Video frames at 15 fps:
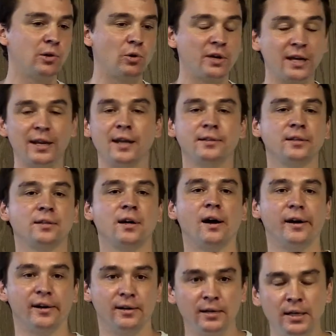connected
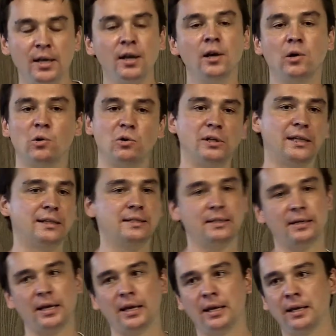car, or let's
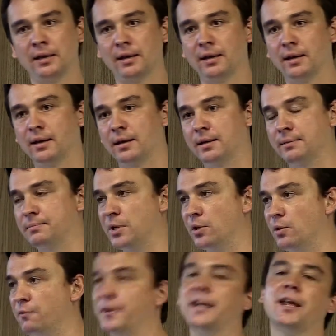say,
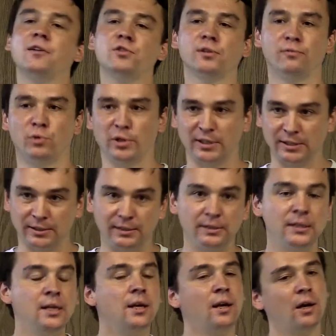financial vertical,
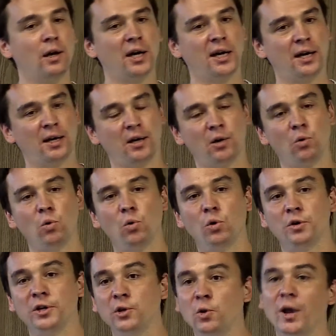or
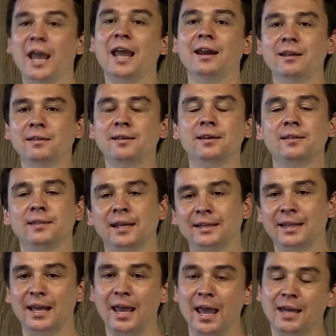anything that
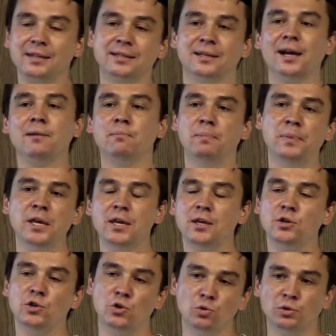ends up
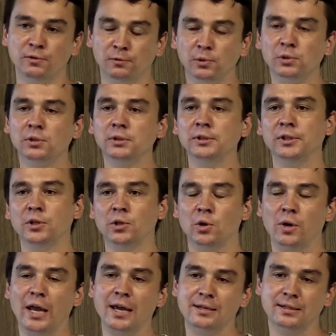being useful,
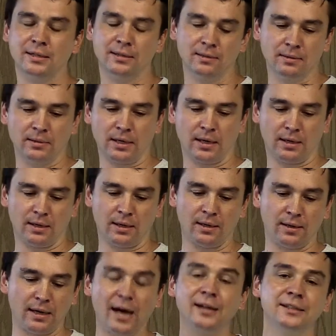as an
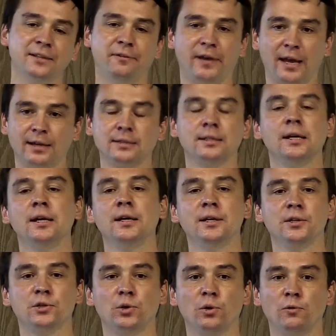artifact,
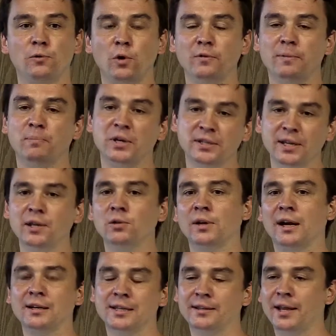sort of a particular
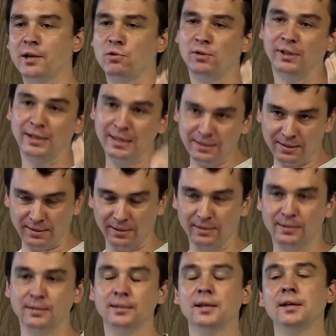architectural
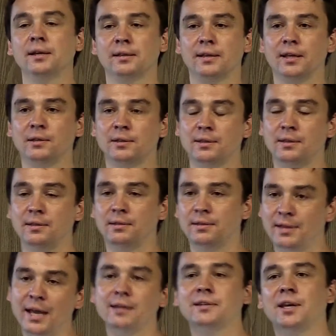instance that
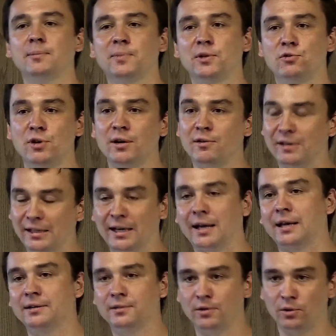then can be
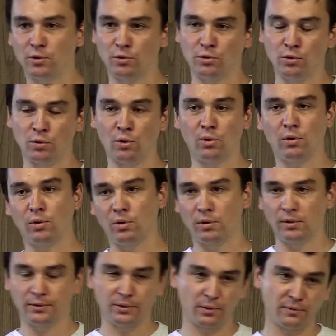generalized, to
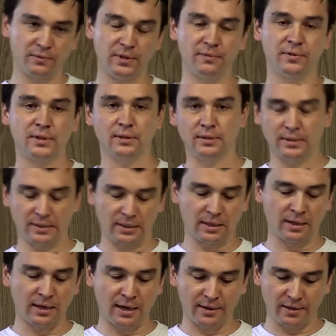all sort of different
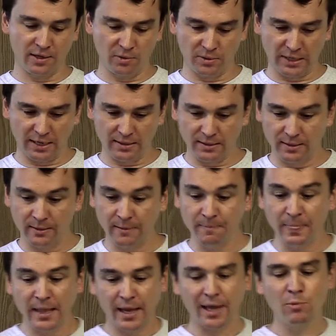other use cases.
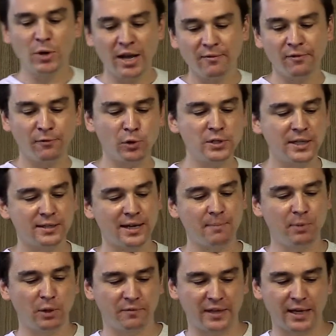And we have a first
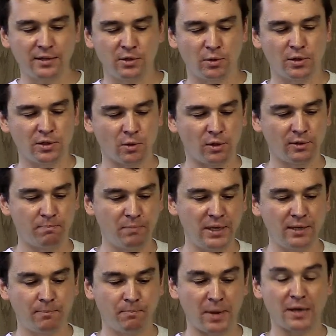example of that. So it's called
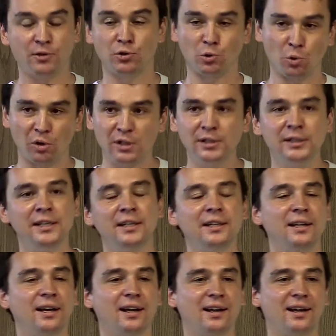Big Pet Store.
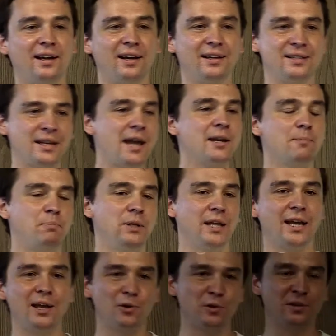It's kind of
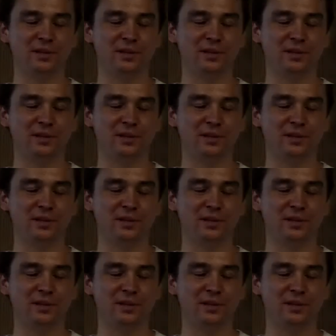play on